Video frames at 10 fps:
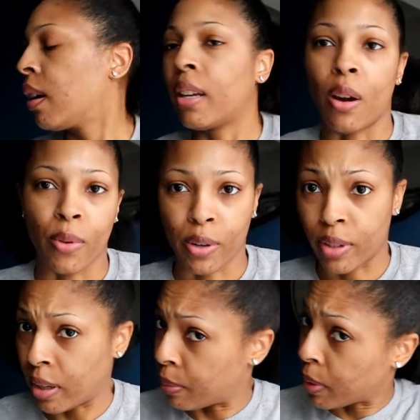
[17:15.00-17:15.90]
y'all are gonna
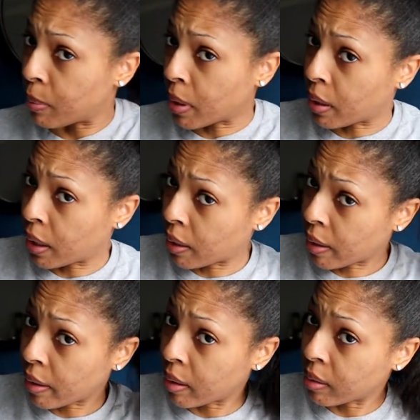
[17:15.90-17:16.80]
tell me my hair
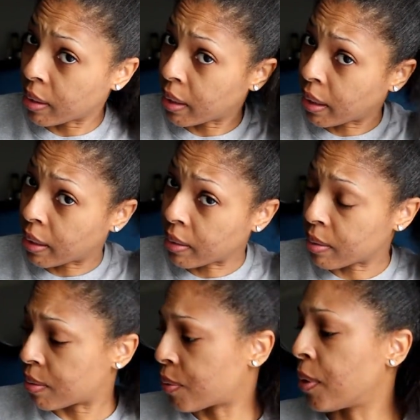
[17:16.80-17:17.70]
out here looking like
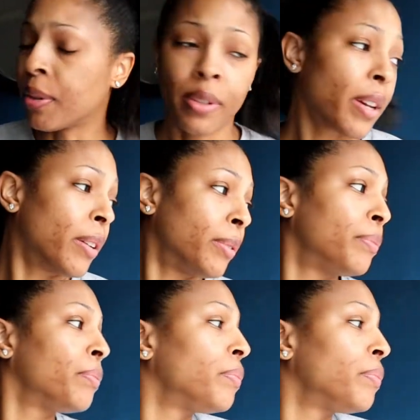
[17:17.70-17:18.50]
a squirrel's tail